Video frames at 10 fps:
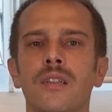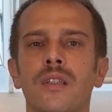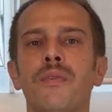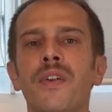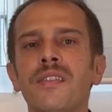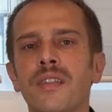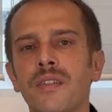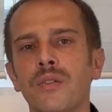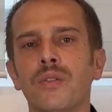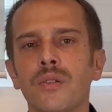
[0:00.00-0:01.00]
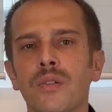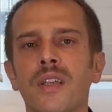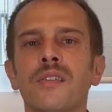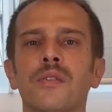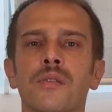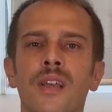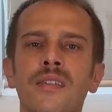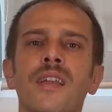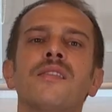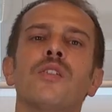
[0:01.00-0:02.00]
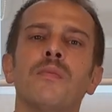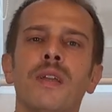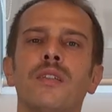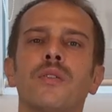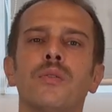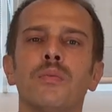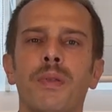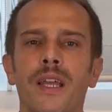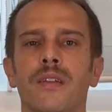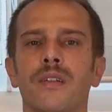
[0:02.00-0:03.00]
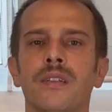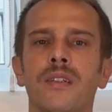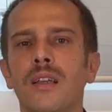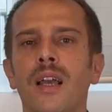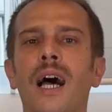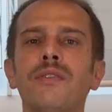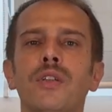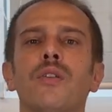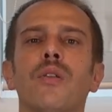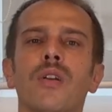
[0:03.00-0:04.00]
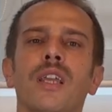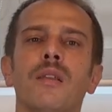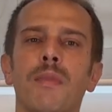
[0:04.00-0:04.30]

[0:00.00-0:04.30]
The first thing to do is to assess your Metricool planner. After you log in